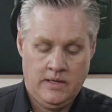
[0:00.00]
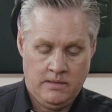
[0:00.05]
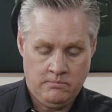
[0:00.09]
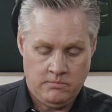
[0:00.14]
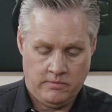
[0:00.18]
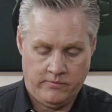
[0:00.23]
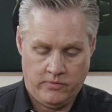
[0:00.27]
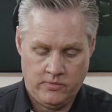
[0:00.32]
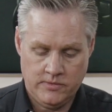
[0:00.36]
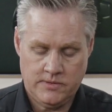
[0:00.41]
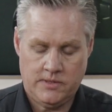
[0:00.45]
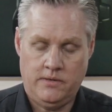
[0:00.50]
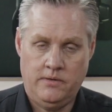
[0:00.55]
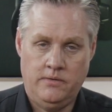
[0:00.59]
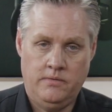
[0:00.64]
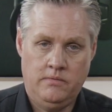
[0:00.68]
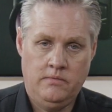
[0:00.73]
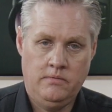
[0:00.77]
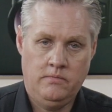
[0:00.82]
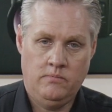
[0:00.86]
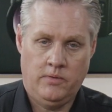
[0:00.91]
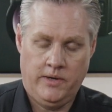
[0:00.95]

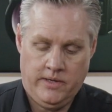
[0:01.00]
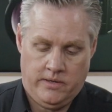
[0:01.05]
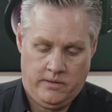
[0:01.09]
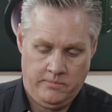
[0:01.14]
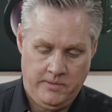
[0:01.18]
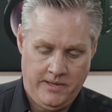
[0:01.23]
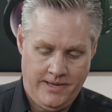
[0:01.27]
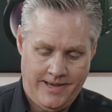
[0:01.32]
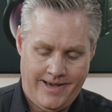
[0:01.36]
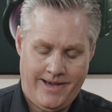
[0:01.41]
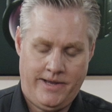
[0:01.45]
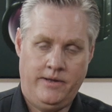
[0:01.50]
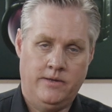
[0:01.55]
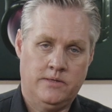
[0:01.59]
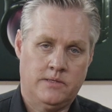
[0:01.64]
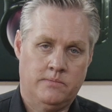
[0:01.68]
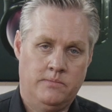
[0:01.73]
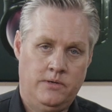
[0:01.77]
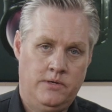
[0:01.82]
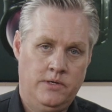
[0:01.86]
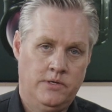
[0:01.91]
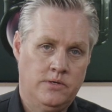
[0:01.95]
We're going to be adding
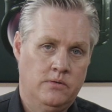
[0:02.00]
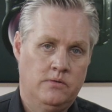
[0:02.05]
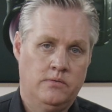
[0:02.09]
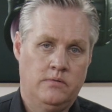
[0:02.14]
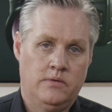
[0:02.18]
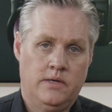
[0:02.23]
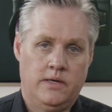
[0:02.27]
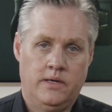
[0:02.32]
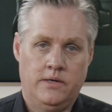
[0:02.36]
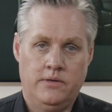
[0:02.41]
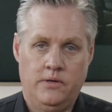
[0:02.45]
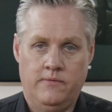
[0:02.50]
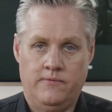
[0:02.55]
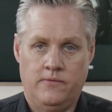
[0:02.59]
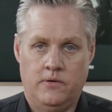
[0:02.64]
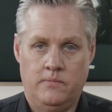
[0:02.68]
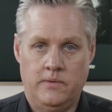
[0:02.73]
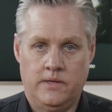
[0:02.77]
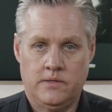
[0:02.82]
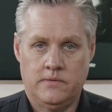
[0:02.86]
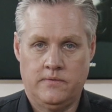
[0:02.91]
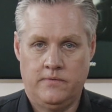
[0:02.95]
some additional new
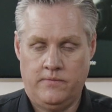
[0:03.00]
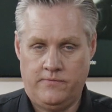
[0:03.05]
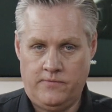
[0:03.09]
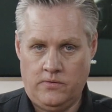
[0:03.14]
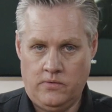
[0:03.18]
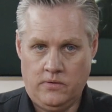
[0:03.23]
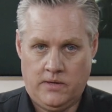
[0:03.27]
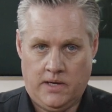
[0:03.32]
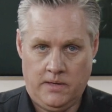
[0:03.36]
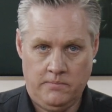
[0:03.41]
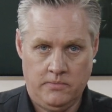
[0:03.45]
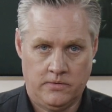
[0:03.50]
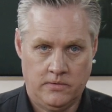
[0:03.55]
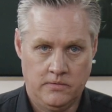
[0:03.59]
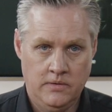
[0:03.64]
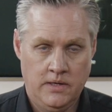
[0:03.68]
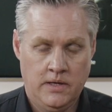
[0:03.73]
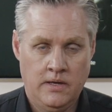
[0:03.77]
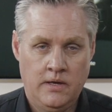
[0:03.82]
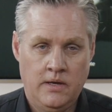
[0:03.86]
formats for the 4K model.